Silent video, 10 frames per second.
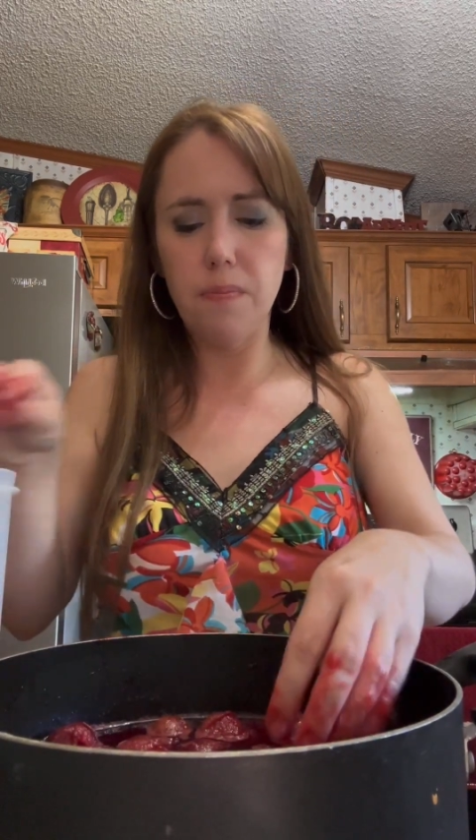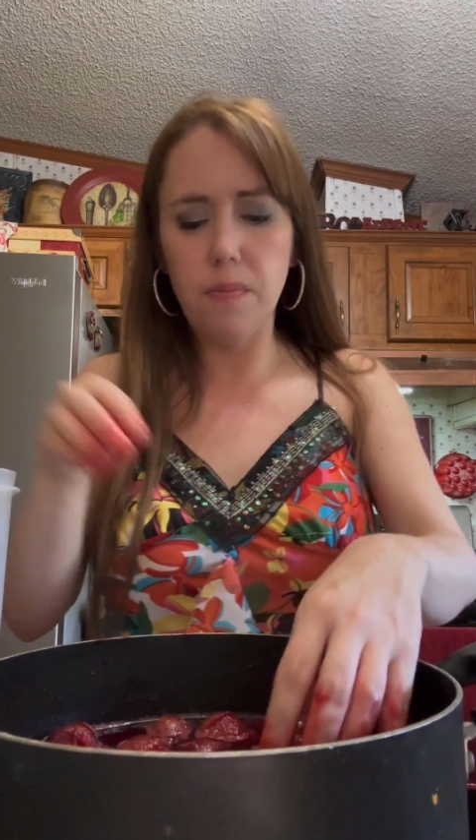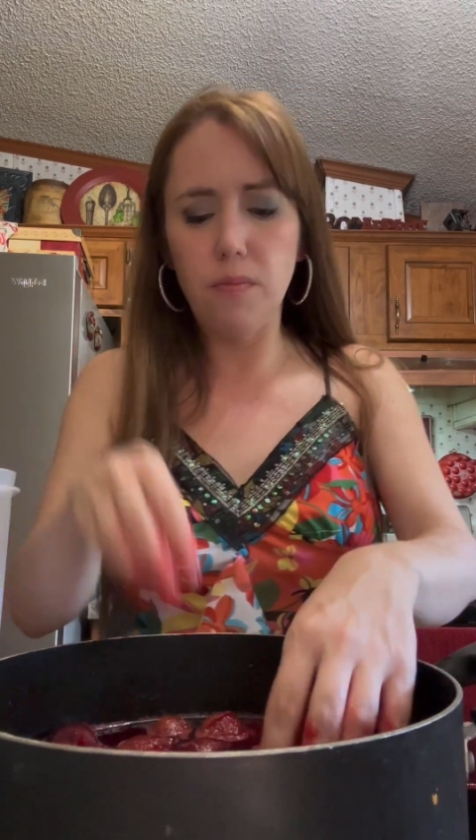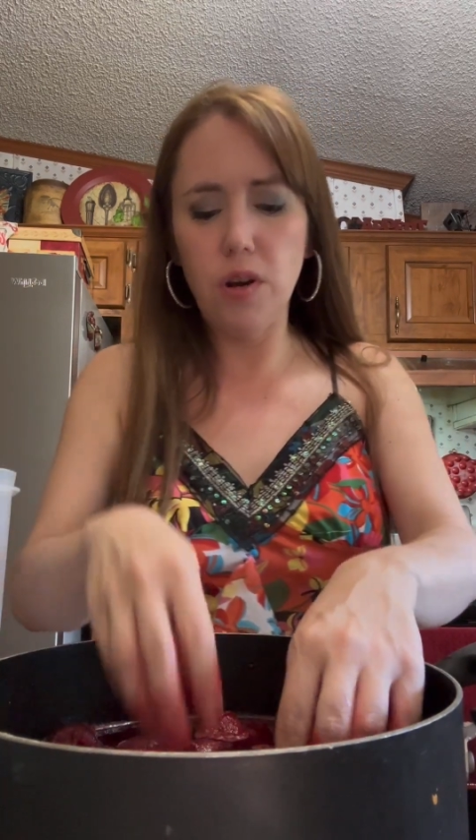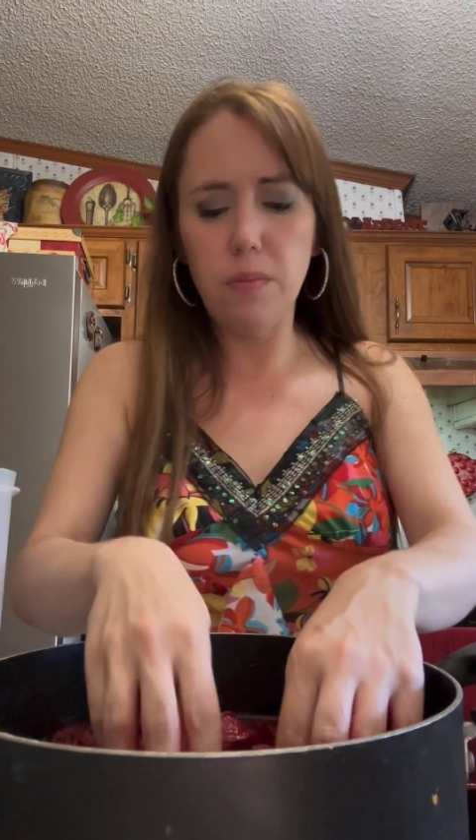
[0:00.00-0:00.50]

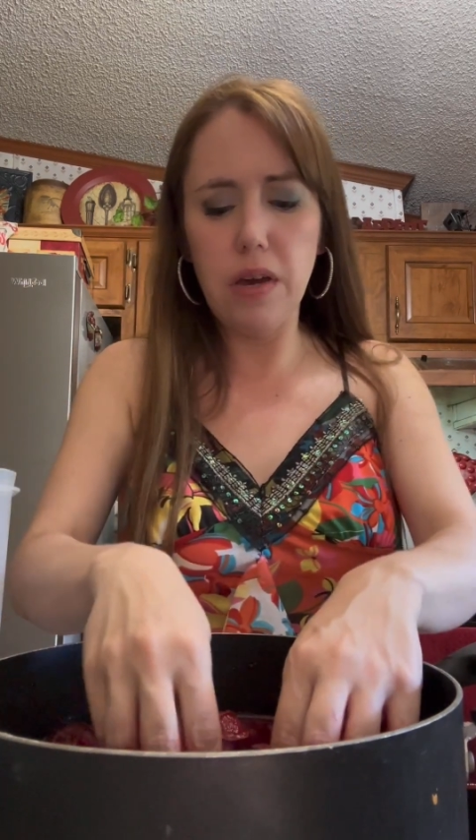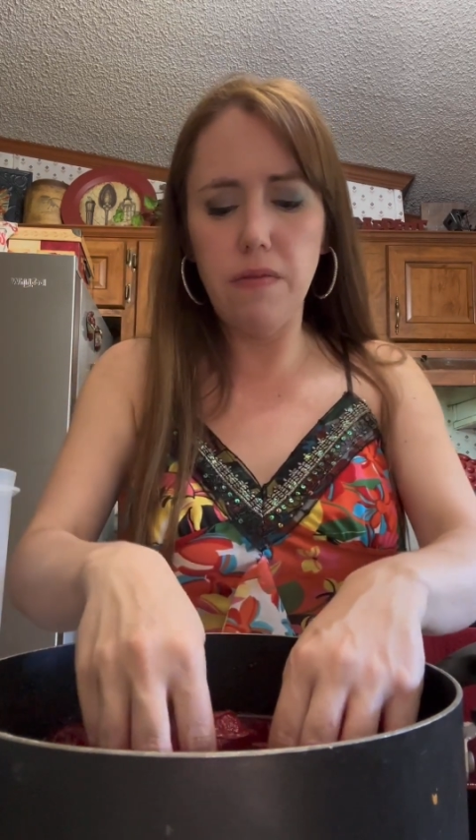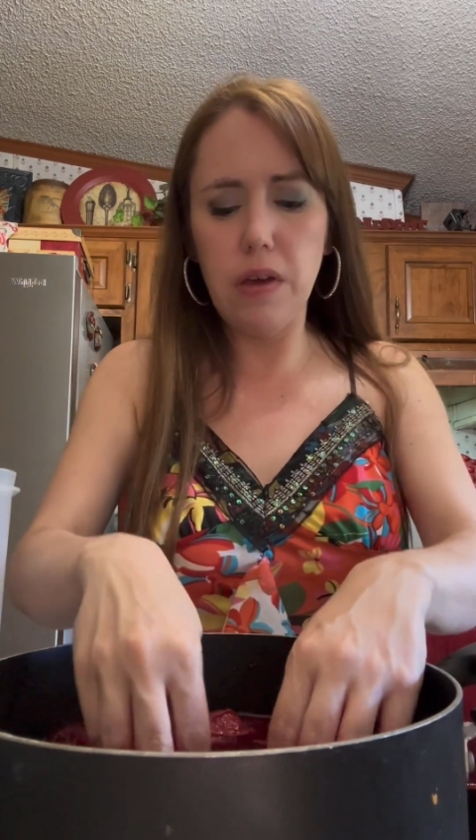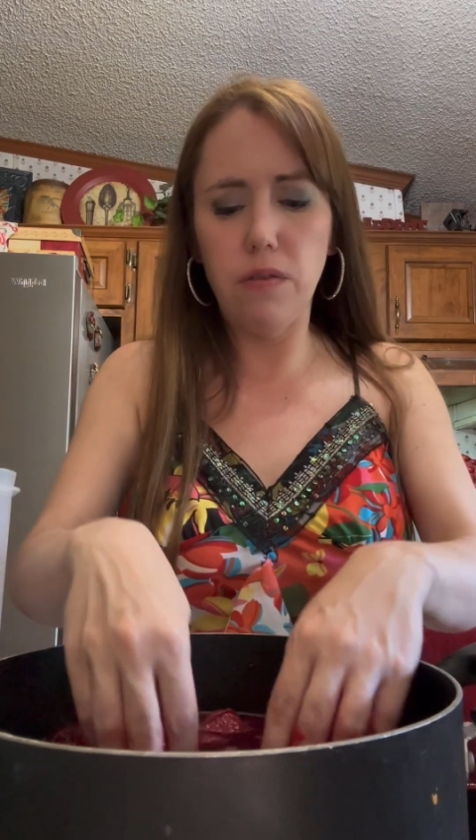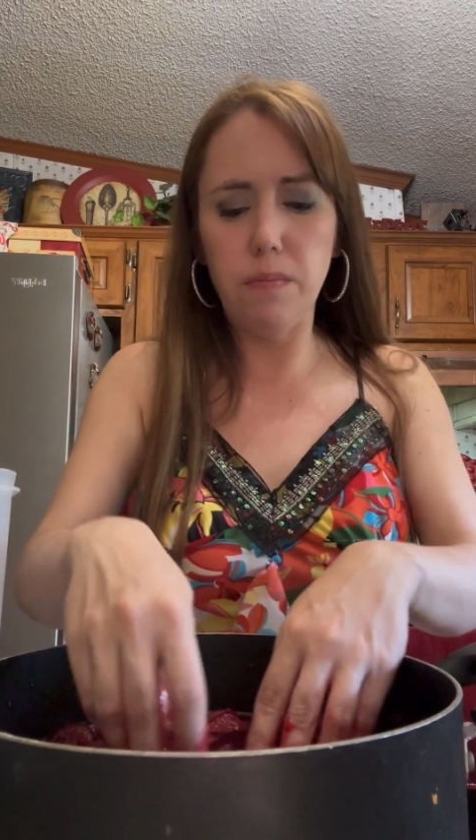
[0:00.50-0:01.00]
one of my
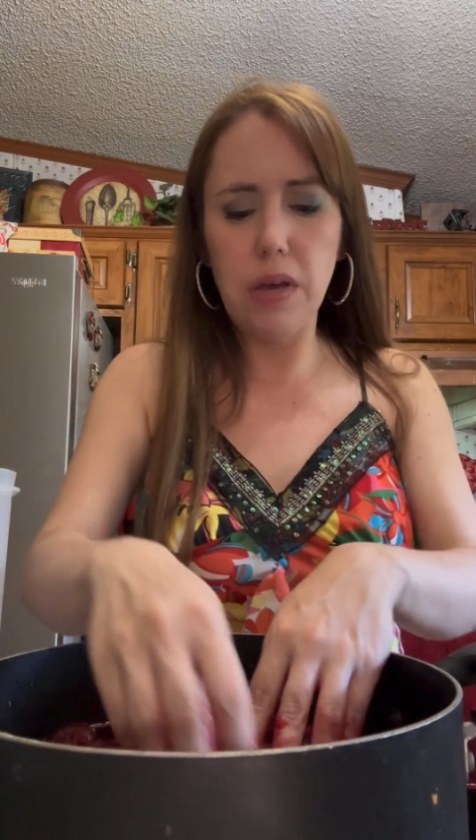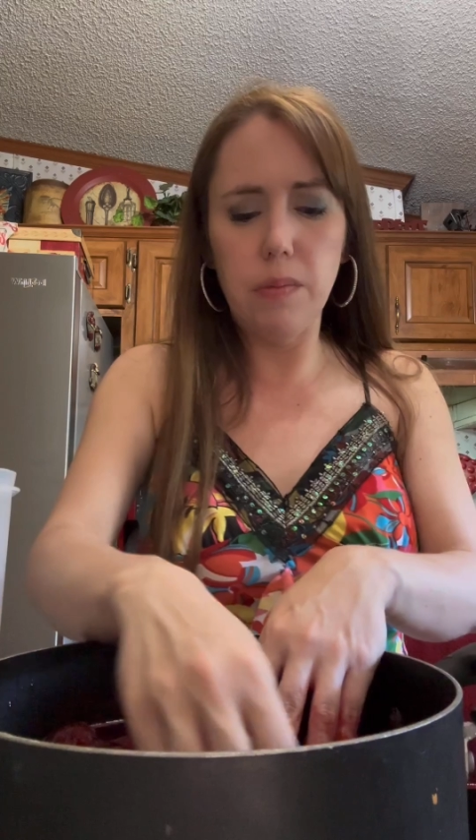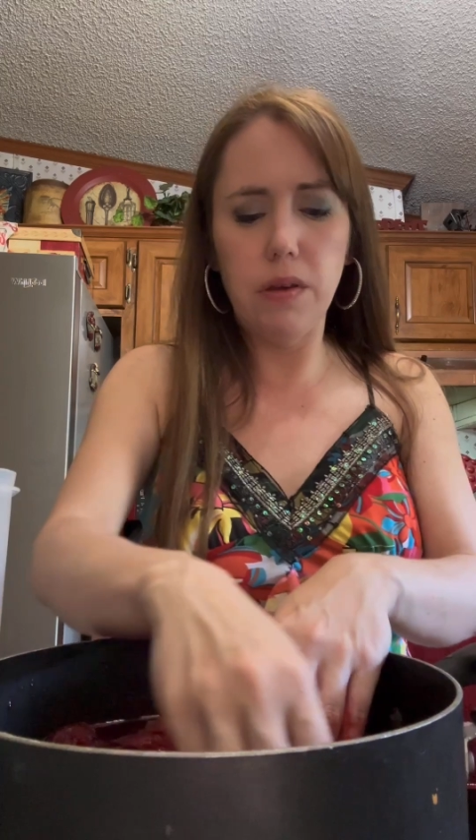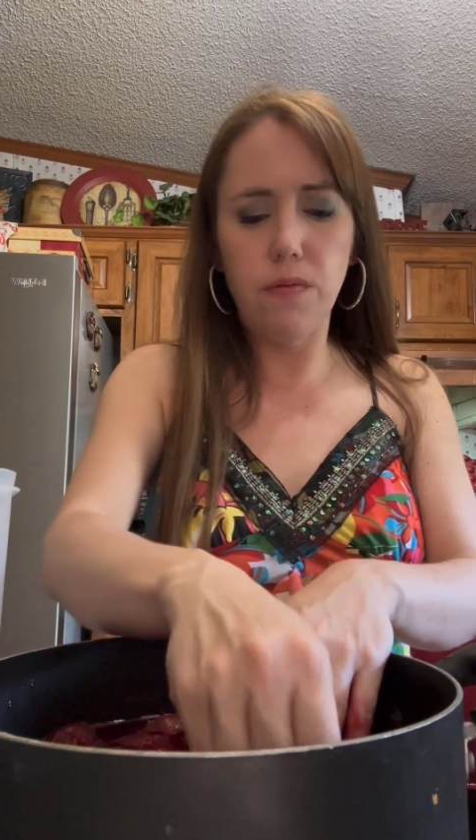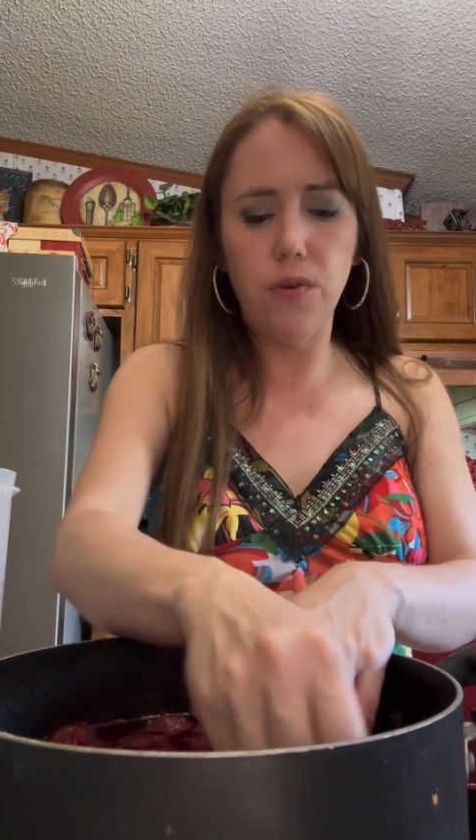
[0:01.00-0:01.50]
favorite
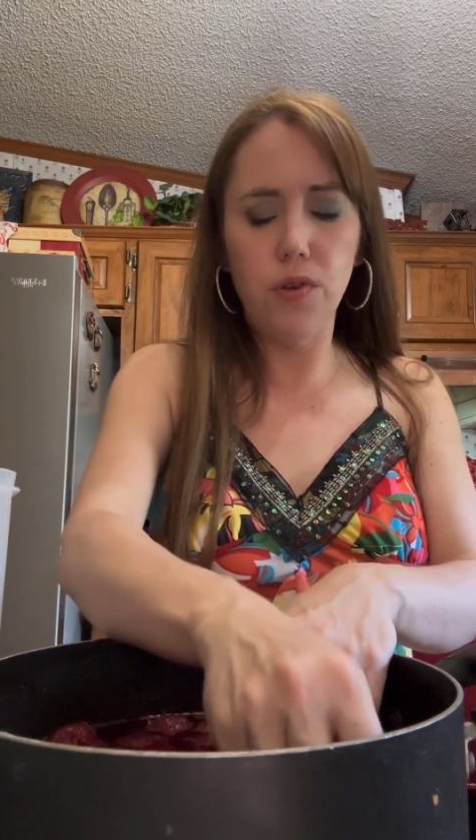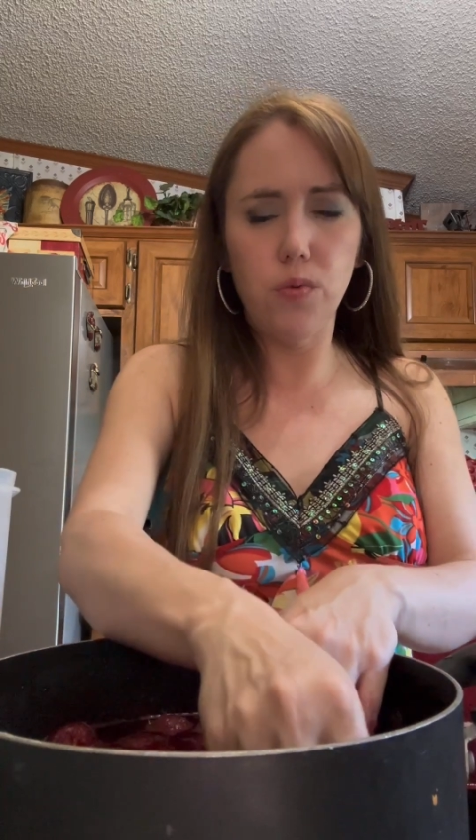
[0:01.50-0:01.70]
baby foods